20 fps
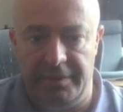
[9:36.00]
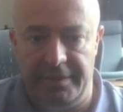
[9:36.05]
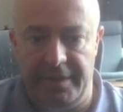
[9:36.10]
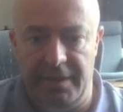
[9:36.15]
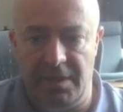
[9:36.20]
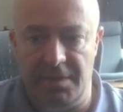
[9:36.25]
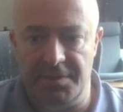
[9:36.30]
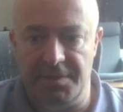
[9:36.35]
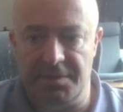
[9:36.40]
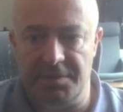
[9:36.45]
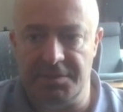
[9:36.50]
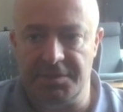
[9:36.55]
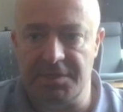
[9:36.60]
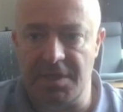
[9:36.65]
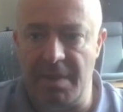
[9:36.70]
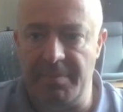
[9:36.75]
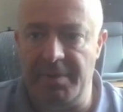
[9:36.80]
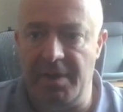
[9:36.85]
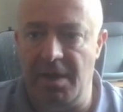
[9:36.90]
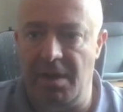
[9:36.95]
And then
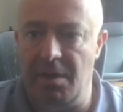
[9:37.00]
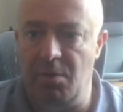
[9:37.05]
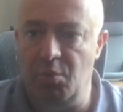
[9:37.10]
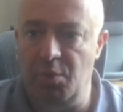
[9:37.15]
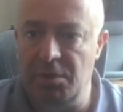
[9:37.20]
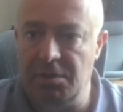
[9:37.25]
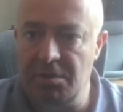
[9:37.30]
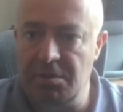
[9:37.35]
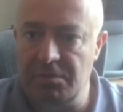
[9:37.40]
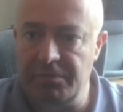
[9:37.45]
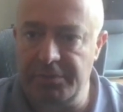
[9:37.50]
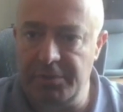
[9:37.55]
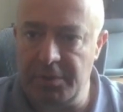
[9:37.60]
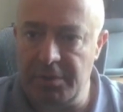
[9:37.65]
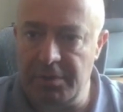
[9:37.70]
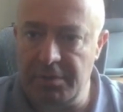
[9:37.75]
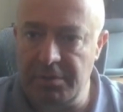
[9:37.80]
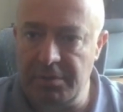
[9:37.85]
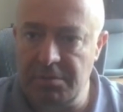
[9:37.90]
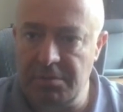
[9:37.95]
somehow we'll
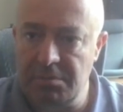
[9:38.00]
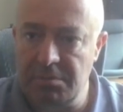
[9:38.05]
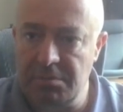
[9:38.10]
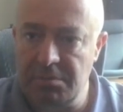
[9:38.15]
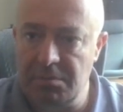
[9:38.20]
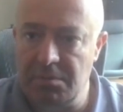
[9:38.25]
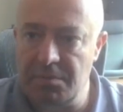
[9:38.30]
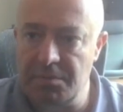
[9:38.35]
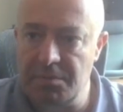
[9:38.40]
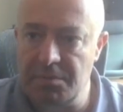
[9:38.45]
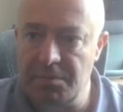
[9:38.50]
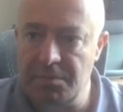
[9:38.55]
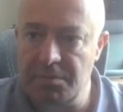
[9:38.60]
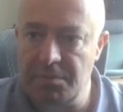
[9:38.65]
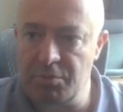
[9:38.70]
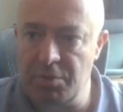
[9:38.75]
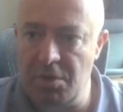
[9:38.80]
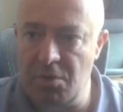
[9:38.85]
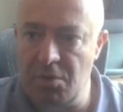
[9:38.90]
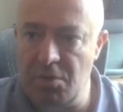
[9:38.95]
convert these
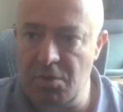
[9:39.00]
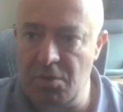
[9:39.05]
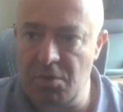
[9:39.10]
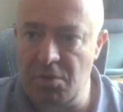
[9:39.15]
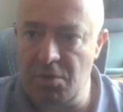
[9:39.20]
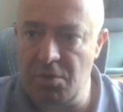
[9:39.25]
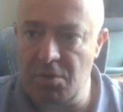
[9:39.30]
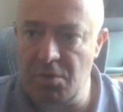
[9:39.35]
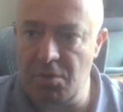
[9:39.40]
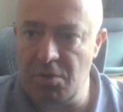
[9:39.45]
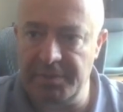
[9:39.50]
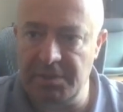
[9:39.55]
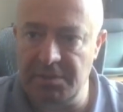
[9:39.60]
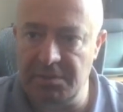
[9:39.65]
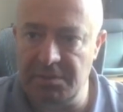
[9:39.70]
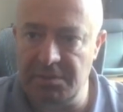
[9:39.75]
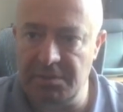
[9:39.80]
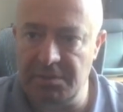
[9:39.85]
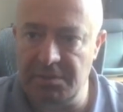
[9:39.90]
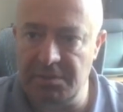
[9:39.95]
row and column
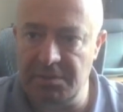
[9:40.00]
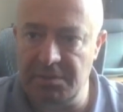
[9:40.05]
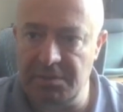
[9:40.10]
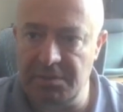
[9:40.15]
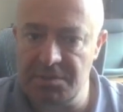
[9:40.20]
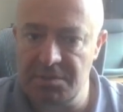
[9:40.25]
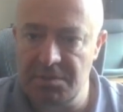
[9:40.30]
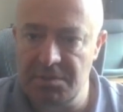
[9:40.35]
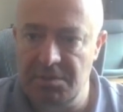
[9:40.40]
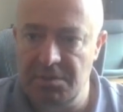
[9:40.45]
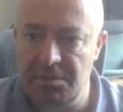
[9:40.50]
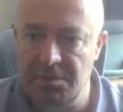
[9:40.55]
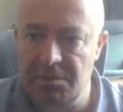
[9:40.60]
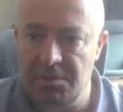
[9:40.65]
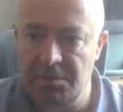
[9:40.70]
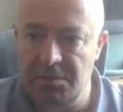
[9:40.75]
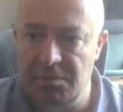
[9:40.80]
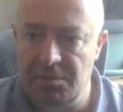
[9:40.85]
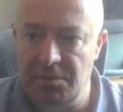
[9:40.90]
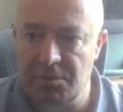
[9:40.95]
indices
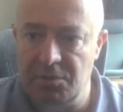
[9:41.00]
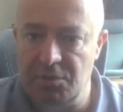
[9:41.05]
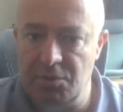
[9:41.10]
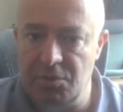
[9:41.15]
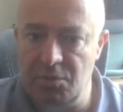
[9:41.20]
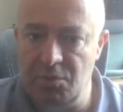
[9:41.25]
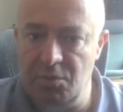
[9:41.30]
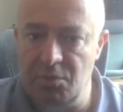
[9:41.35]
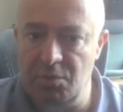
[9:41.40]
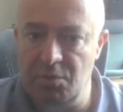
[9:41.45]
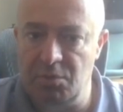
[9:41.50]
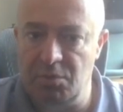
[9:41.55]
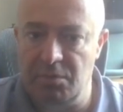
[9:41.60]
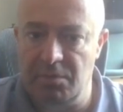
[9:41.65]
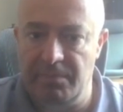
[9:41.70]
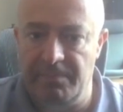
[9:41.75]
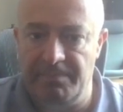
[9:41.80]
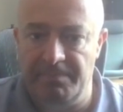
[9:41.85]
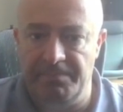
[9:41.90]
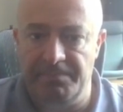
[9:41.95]
to
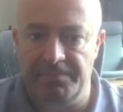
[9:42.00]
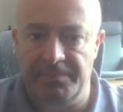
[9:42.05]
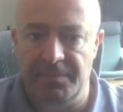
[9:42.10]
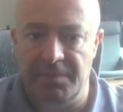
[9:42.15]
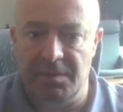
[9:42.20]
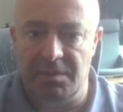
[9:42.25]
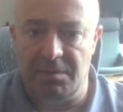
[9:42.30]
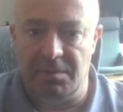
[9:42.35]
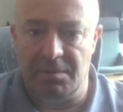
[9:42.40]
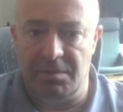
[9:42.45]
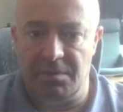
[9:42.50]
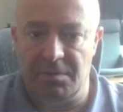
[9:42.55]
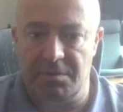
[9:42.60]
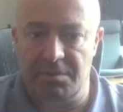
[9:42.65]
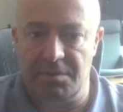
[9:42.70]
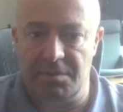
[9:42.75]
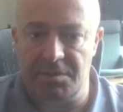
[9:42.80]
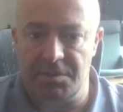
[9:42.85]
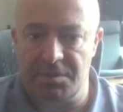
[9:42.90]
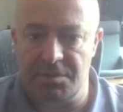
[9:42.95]

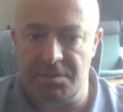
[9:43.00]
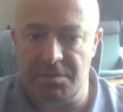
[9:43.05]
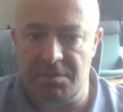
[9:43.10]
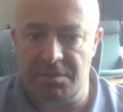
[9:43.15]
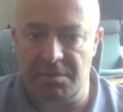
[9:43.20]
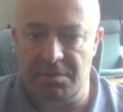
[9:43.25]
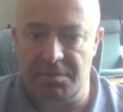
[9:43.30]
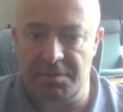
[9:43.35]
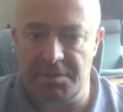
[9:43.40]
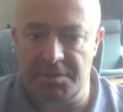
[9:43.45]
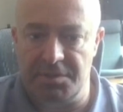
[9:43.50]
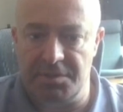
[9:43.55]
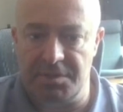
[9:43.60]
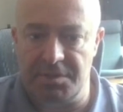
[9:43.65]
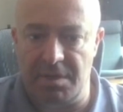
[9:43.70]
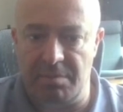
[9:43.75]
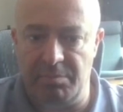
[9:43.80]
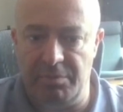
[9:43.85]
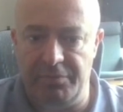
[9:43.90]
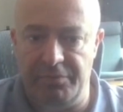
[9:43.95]
this. This is
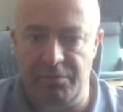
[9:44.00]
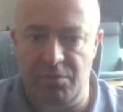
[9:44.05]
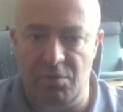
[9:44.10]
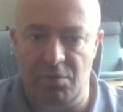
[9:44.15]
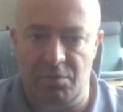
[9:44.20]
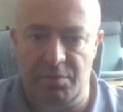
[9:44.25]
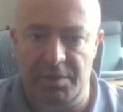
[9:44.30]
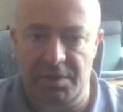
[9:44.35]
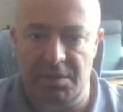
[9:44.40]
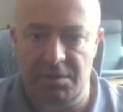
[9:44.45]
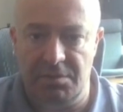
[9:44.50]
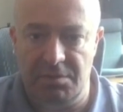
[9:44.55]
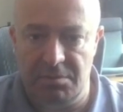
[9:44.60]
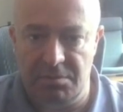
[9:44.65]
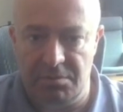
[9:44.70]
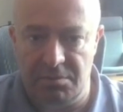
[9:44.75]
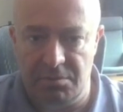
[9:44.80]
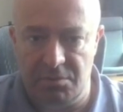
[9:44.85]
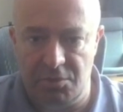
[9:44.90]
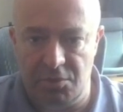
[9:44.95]
number 4, right?
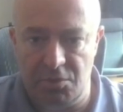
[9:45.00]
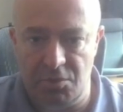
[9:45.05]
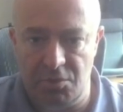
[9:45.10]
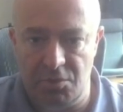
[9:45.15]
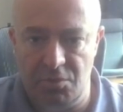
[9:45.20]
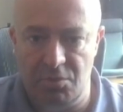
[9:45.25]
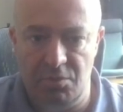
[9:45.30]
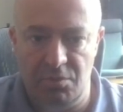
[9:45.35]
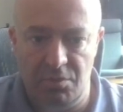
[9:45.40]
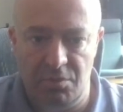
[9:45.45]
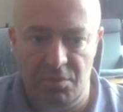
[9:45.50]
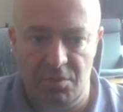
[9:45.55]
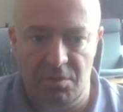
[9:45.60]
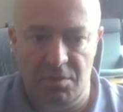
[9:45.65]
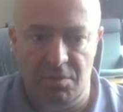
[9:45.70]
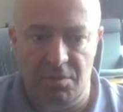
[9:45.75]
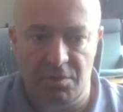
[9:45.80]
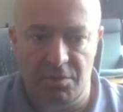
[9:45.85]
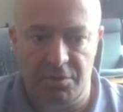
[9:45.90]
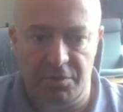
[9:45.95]
2,
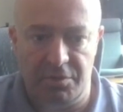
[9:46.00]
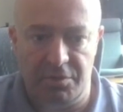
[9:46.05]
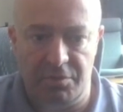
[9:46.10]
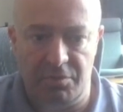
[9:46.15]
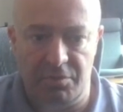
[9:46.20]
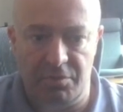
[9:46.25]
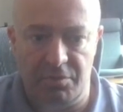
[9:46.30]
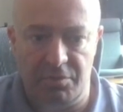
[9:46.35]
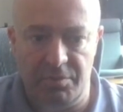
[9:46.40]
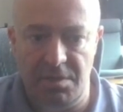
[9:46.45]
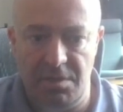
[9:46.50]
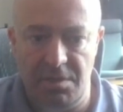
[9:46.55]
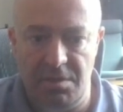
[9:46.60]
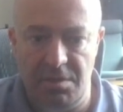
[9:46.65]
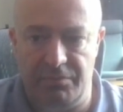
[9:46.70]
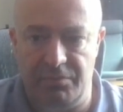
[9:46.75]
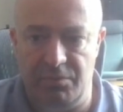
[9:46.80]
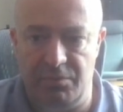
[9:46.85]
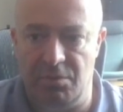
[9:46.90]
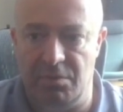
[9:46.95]
3,
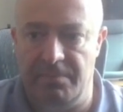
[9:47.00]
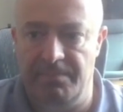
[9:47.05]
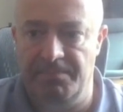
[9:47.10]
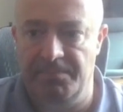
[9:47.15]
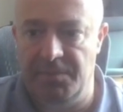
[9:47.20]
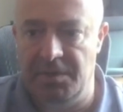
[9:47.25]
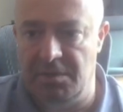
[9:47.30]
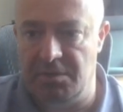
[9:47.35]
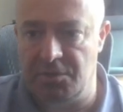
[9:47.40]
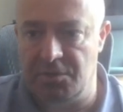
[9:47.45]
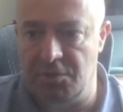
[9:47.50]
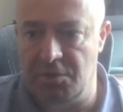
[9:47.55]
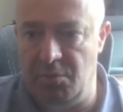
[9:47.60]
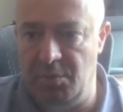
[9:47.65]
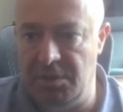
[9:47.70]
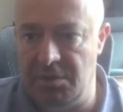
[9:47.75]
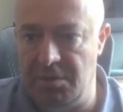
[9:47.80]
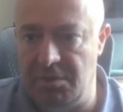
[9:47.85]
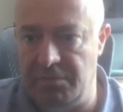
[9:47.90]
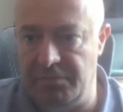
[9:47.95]
and 4. So
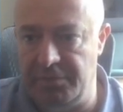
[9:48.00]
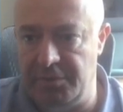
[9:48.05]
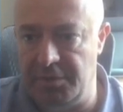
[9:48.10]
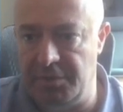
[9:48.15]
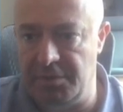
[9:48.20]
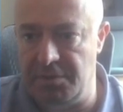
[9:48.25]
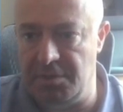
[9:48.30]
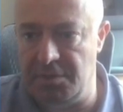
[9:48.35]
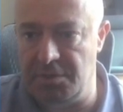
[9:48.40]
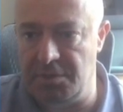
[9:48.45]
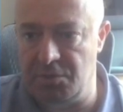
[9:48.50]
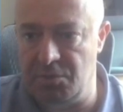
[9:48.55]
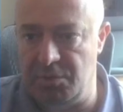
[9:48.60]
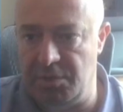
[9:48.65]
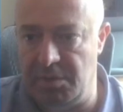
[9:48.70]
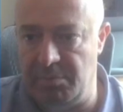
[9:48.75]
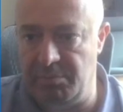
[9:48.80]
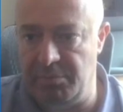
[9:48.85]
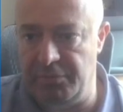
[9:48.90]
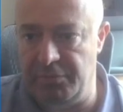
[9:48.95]
we'll convert this to
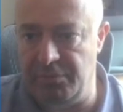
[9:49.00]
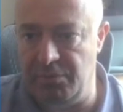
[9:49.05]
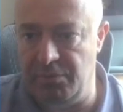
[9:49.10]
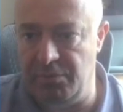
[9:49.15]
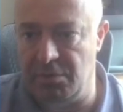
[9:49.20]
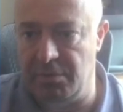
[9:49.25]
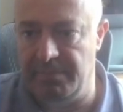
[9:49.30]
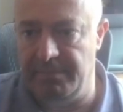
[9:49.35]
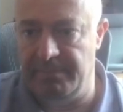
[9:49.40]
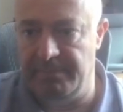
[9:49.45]
number 4,